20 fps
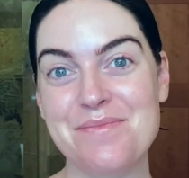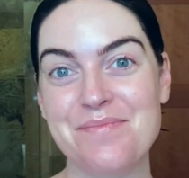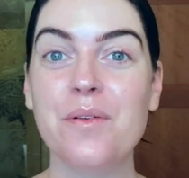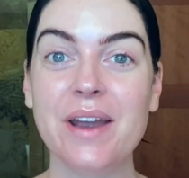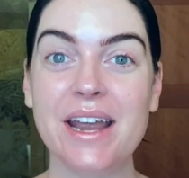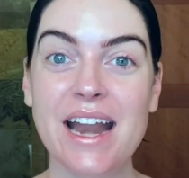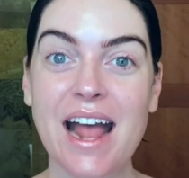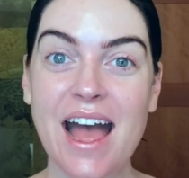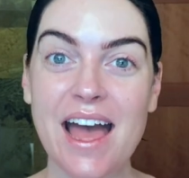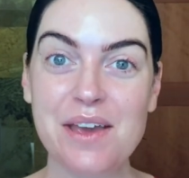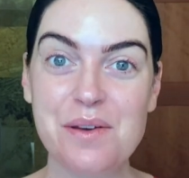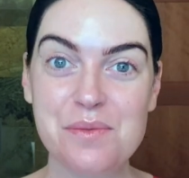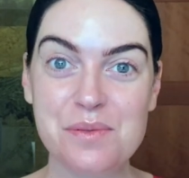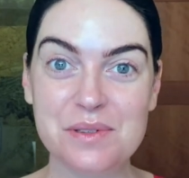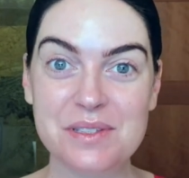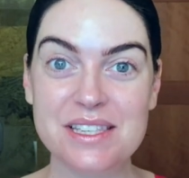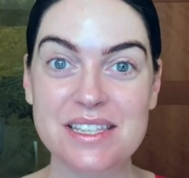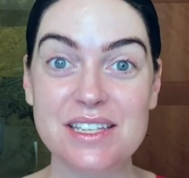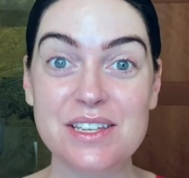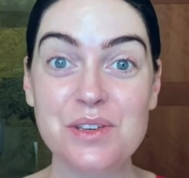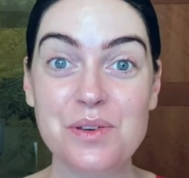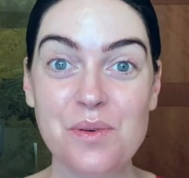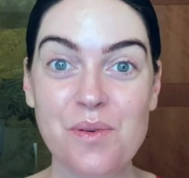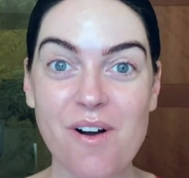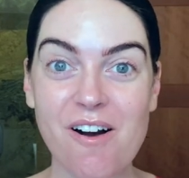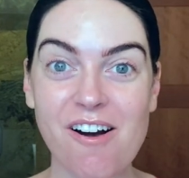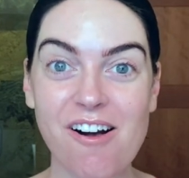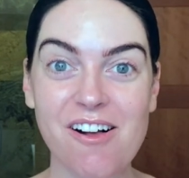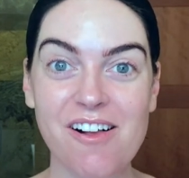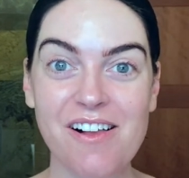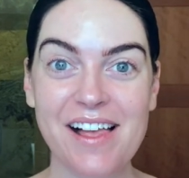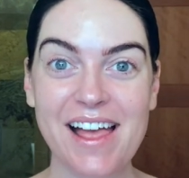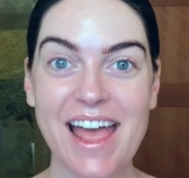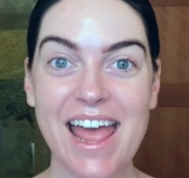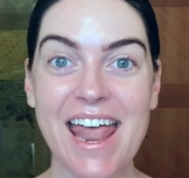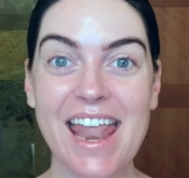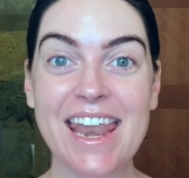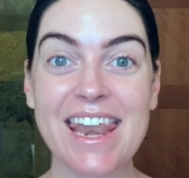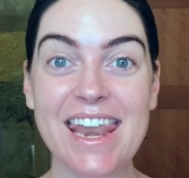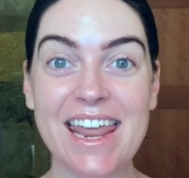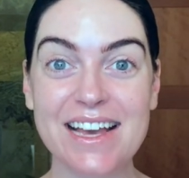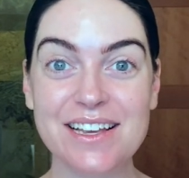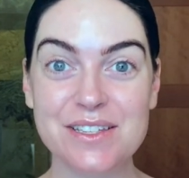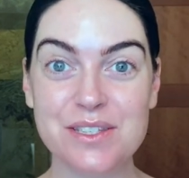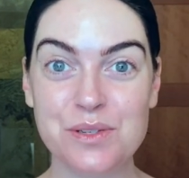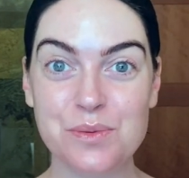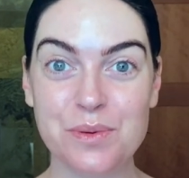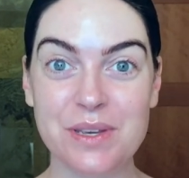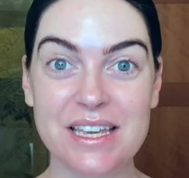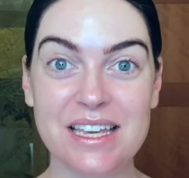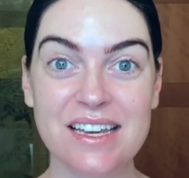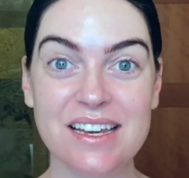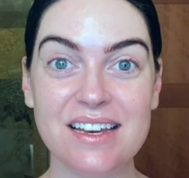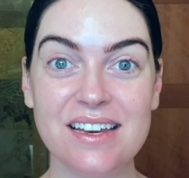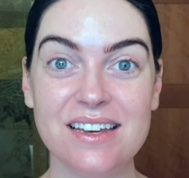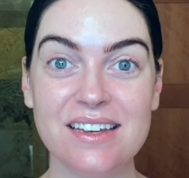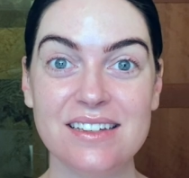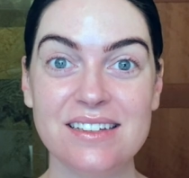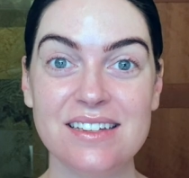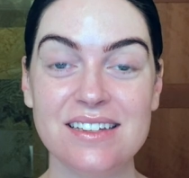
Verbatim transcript: Right, I will see you all next week.